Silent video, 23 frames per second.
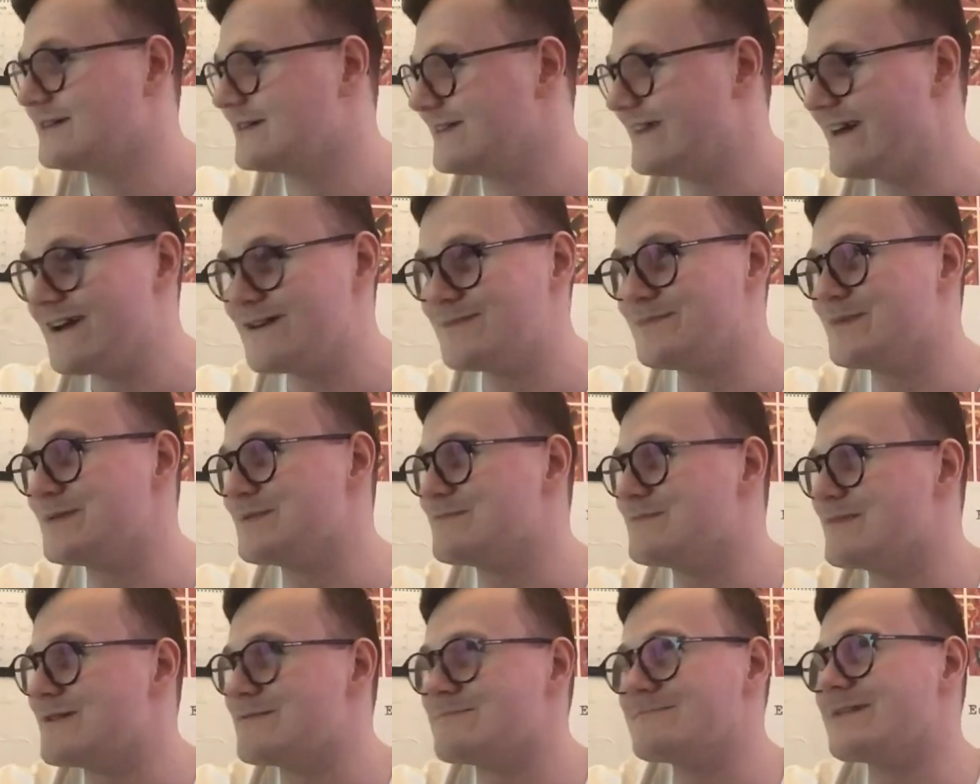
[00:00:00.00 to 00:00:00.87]
That would
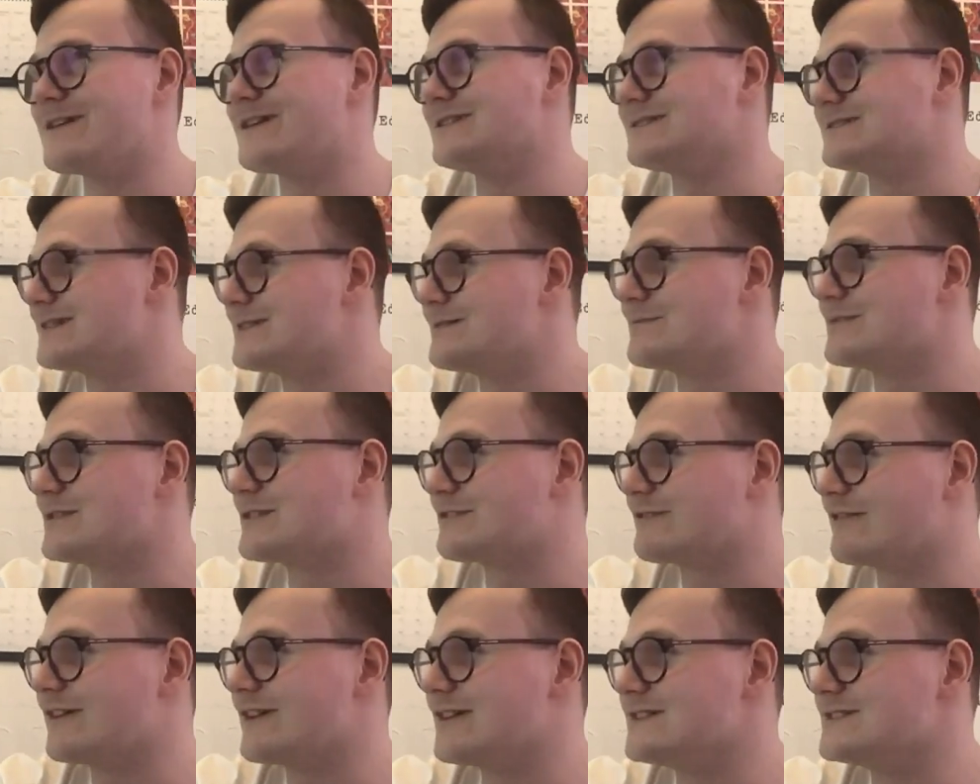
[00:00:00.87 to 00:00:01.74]
be amazing. That would be
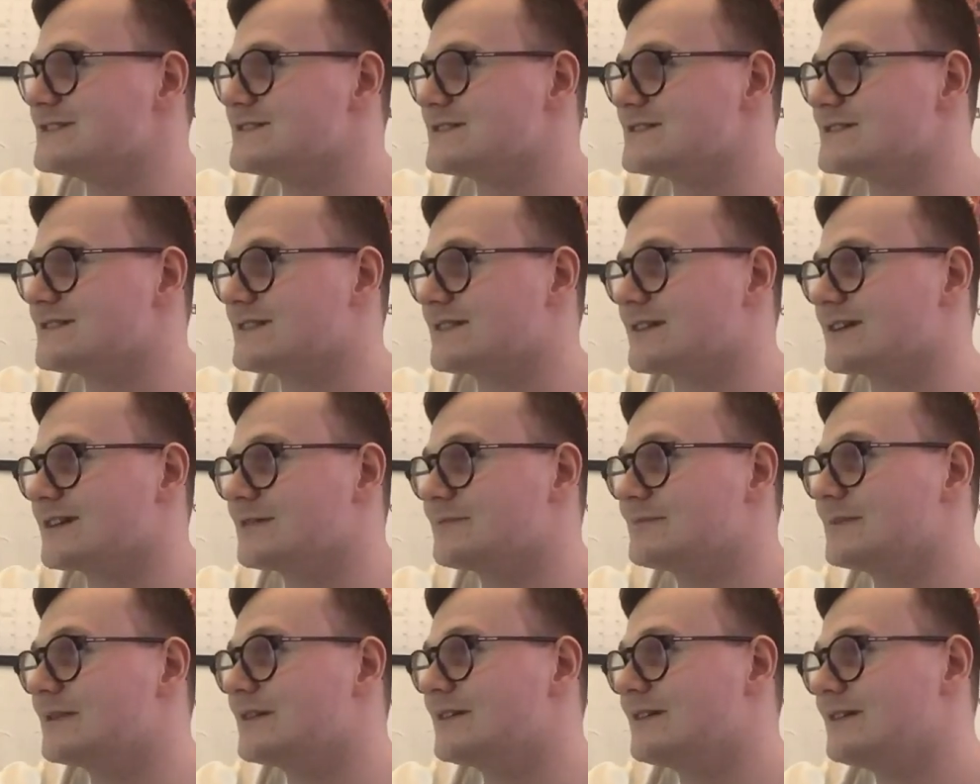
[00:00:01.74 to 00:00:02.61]
crazy to think
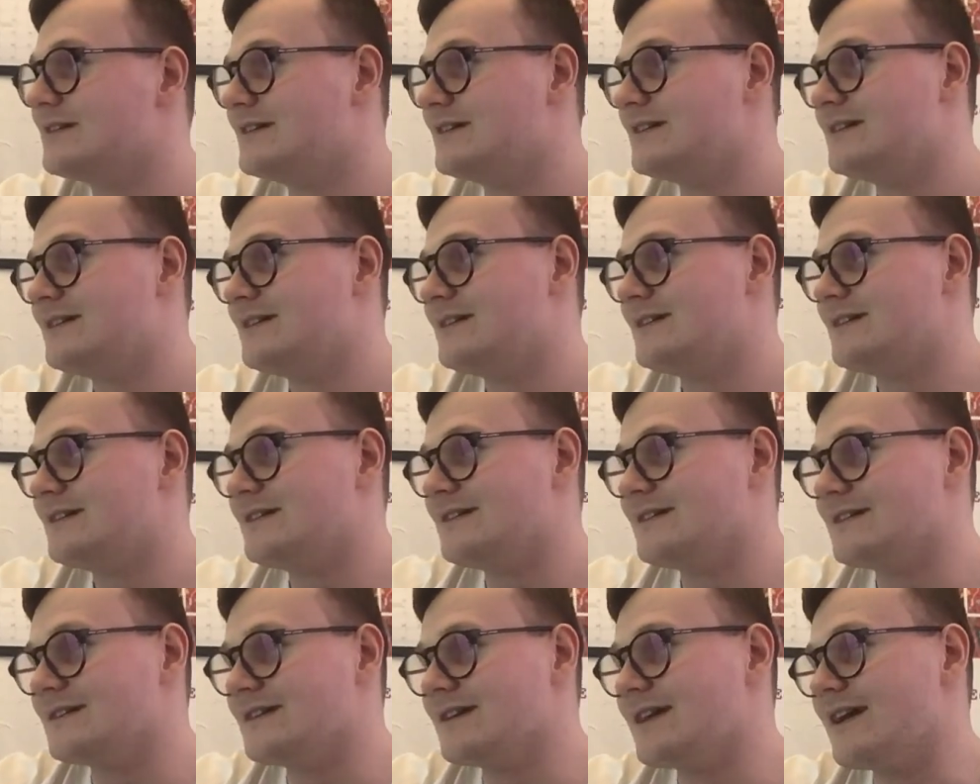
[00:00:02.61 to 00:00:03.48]
about.
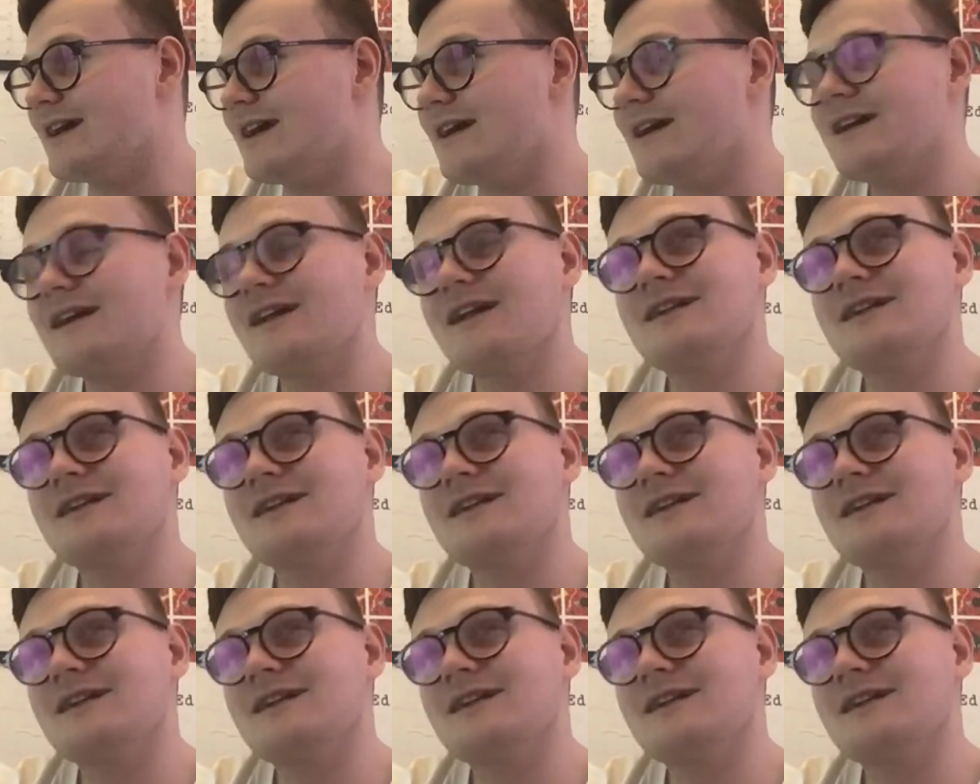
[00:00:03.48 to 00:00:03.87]
Yeah.